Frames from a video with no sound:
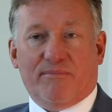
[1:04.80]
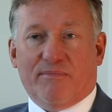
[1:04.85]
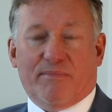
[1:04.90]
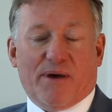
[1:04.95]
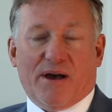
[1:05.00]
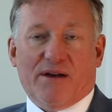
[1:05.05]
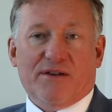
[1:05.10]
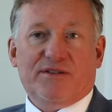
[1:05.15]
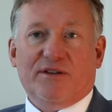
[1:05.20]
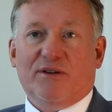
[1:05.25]

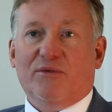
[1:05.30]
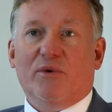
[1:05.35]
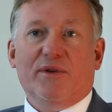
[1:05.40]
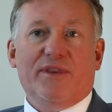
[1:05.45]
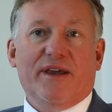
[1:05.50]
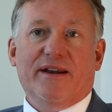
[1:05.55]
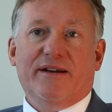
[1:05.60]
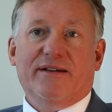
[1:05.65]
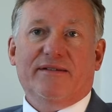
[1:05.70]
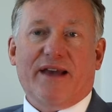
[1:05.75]
person
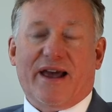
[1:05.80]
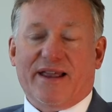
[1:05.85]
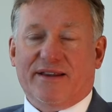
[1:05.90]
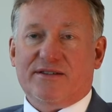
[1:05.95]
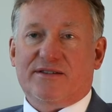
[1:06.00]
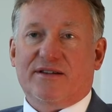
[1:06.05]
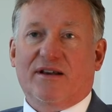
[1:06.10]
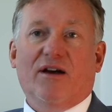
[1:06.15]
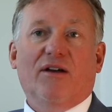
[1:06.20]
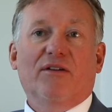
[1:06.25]
within
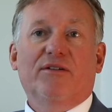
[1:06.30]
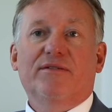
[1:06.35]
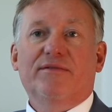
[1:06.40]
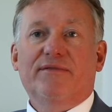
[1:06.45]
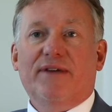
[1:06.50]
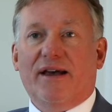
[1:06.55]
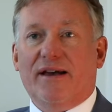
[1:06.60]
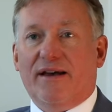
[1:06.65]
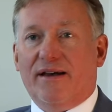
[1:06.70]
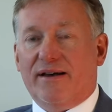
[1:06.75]
Hansard
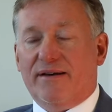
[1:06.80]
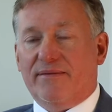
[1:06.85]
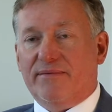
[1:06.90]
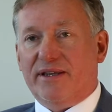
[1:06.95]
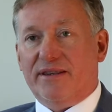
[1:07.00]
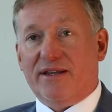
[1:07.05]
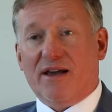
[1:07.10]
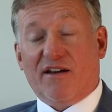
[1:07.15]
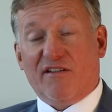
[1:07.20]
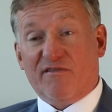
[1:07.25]

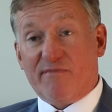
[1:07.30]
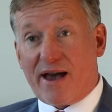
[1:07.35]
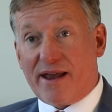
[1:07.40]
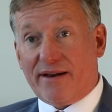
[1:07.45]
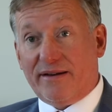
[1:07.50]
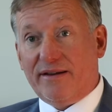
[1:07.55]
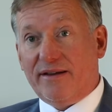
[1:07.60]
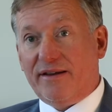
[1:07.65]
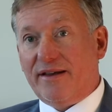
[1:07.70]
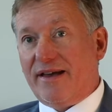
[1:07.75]
in the Isle of
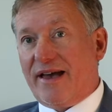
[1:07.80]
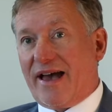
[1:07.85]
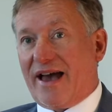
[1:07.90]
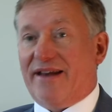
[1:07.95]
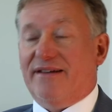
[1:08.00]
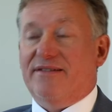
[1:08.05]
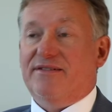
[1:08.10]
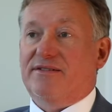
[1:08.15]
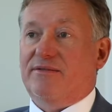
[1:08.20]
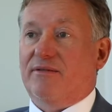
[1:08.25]
Man,
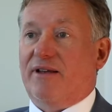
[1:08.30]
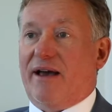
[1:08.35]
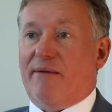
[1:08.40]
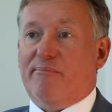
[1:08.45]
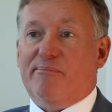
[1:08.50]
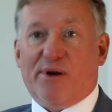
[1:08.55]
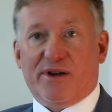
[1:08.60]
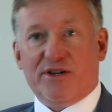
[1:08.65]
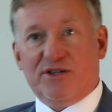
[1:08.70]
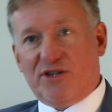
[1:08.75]
and
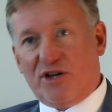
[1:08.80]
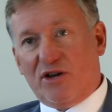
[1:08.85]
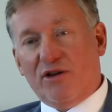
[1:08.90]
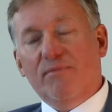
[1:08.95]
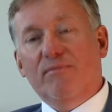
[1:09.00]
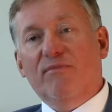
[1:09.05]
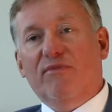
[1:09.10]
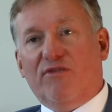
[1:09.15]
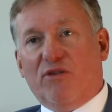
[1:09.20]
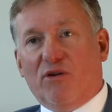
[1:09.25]
by
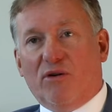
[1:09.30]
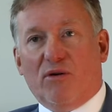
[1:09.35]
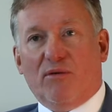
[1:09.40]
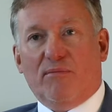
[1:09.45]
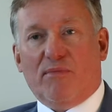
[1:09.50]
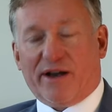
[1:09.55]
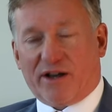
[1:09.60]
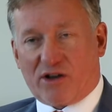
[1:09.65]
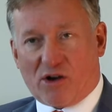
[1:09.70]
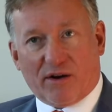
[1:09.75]
Zoom for
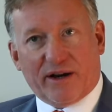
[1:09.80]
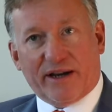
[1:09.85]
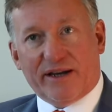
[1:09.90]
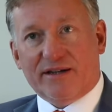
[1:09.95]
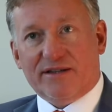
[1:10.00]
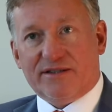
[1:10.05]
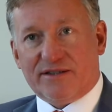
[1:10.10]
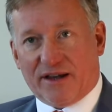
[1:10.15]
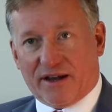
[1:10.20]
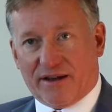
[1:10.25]
my
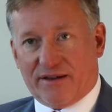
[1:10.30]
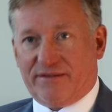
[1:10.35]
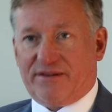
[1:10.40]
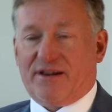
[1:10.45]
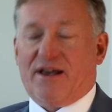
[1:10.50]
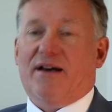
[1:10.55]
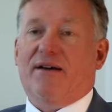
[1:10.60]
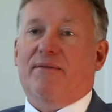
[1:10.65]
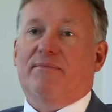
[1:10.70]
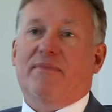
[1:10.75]
colleagues that
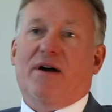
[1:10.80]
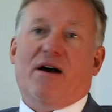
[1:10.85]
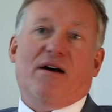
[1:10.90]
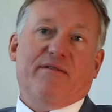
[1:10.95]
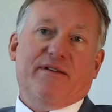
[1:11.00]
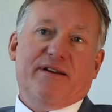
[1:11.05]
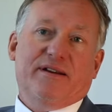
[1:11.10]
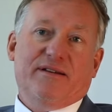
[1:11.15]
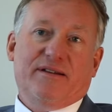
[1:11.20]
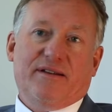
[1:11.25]
are
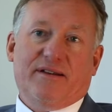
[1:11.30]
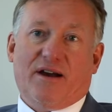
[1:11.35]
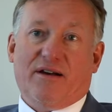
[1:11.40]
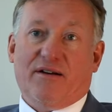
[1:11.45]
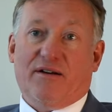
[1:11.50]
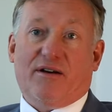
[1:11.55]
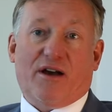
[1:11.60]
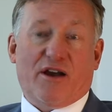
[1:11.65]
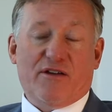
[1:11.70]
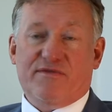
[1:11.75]
in
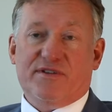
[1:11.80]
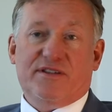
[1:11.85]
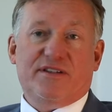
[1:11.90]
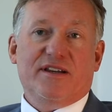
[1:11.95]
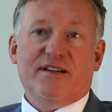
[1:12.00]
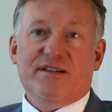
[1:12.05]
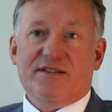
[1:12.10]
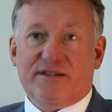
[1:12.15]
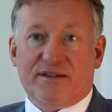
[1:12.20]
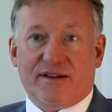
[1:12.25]
our
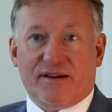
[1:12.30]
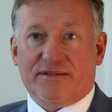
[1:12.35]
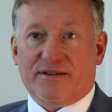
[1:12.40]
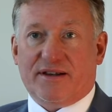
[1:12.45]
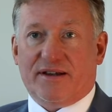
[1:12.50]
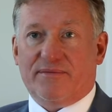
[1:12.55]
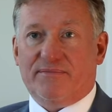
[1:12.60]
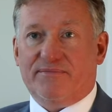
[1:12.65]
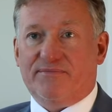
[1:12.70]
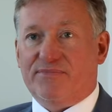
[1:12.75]
overseas
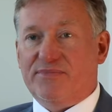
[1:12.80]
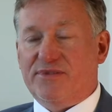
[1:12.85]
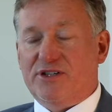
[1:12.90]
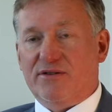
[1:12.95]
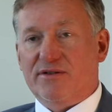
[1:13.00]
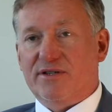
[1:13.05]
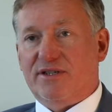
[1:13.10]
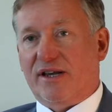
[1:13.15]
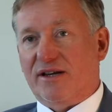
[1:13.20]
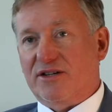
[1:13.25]

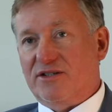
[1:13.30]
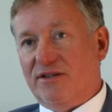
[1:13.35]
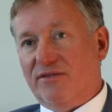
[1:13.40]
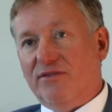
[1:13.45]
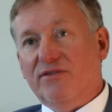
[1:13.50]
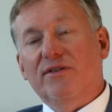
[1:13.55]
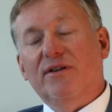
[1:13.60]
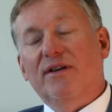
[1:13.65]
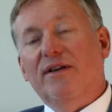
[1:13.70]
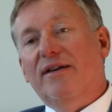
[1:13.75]

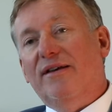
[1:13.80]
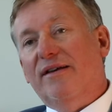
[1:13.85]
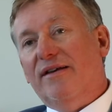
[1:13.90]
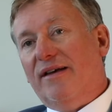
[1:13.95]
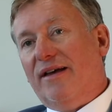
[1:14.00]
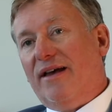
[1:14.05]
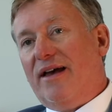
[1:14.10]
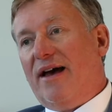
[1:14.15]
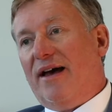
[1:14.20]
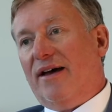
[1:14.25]
jurisdictions.
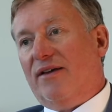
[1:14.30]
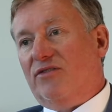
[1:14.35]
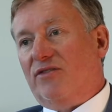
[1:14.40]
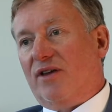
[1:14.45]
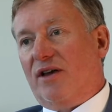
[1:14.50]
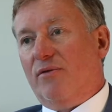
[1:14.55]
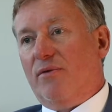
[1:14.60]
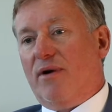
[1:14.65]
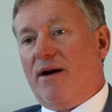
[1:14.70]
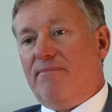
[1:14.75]
So
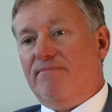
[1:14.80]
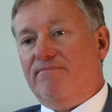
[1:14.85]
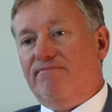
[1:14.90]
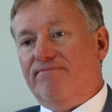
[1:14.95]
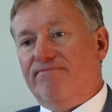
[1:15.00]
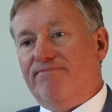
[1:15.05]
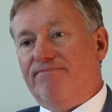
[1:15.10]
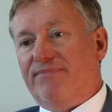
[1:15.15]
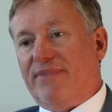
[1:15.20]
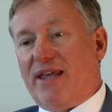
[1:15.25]

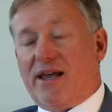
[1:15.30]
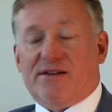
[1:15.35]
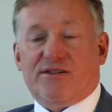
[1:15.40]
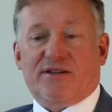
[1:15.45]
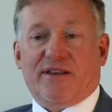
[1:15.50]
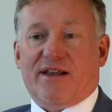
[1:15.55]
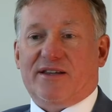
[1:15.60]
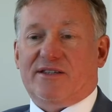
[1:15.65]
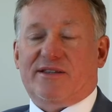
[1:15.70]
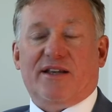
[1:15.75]

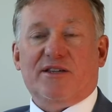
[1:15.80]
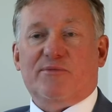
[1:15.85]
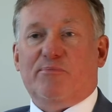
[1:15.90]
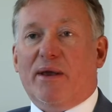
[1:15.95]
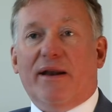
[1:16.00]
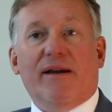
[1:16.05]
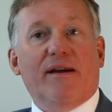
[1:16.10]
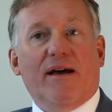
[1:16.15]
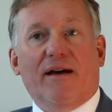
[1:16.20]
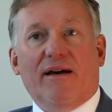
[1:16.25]
that's
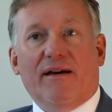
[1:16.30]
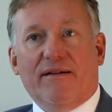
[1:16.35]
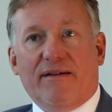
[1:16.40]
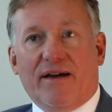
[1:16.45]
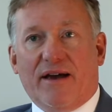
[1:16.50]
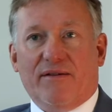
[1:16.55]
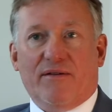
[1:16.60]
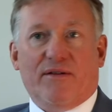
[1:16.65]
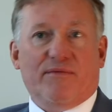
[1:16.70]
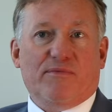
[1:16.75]
been
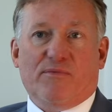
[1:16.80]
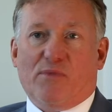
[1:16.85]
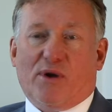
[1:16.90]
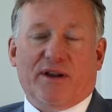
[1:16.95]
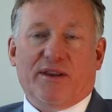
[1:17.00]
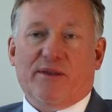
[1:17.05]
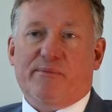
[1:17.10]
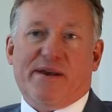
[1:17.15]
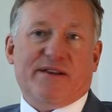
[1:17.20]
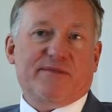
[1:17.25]
one
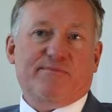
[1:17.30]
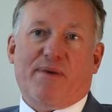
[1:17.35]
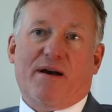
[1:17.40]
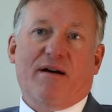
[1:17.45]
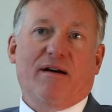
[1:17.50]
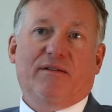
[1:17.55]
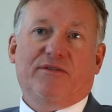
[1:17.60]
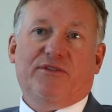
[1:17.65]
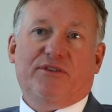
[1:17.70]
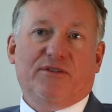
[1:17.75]
of the best
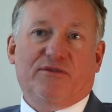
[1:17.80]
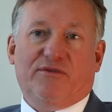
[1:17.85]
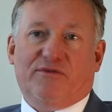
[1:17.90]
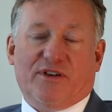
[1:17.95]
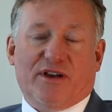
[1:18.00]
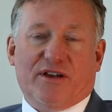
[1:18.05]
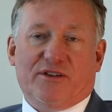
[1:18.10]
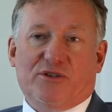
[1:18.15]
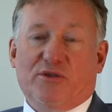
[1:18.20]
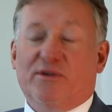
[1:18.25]
parts of
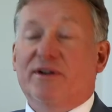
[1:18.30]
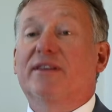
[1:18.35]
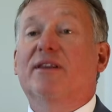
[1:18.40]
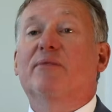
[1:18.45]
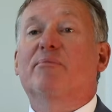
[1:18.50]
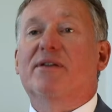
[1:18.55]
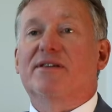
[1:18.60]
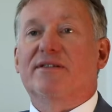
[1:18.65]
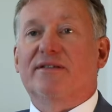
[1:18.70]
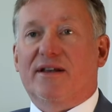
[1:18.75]
joining the
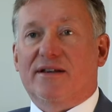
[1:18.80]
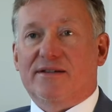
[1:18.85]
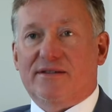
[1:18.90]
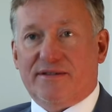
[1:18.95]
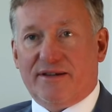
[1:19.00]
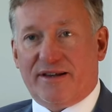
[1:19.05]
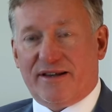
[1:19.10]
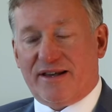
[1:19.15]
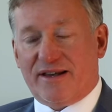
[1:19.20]
business,